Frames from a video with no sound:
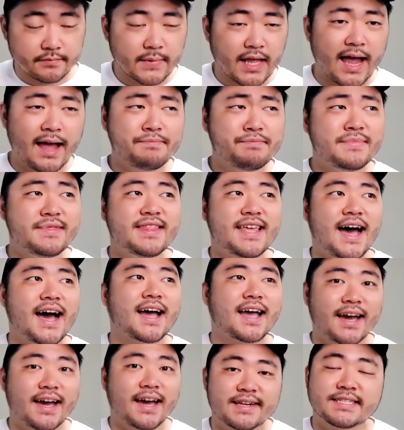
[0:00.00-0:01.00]
I'm
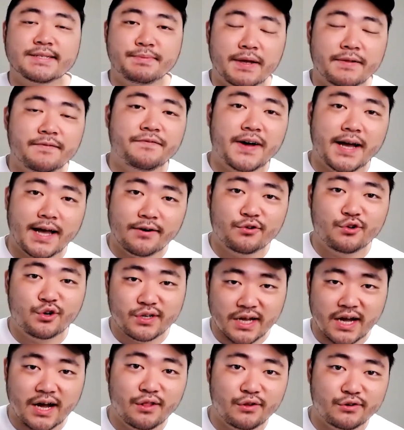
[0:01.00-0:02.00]
not gonna spend
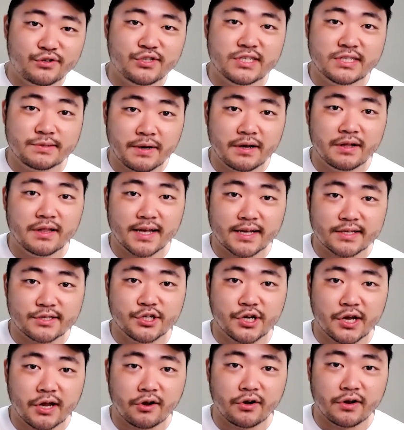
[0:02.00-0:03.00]
$500 to smell like a
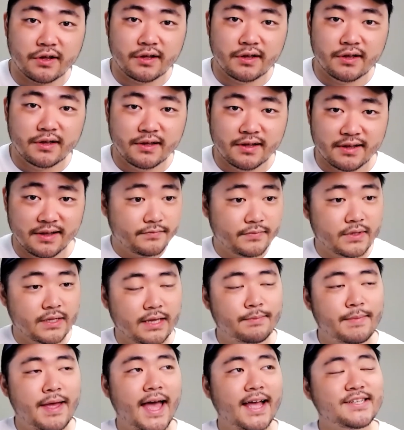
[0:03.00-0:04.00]
cherry.
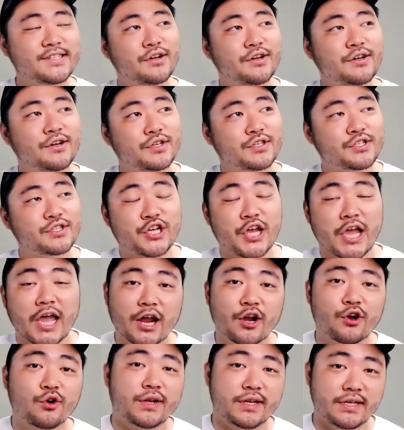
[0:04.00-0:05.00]
Imagine all the
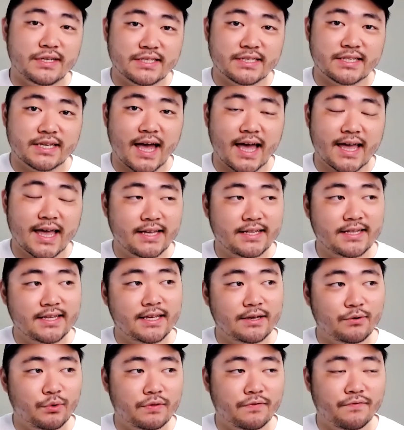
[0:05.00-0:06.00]
cherries I can
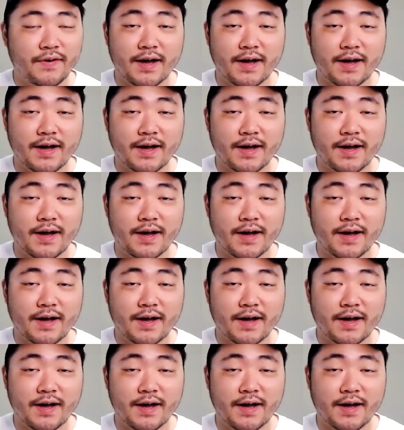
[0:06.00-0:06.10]
eat with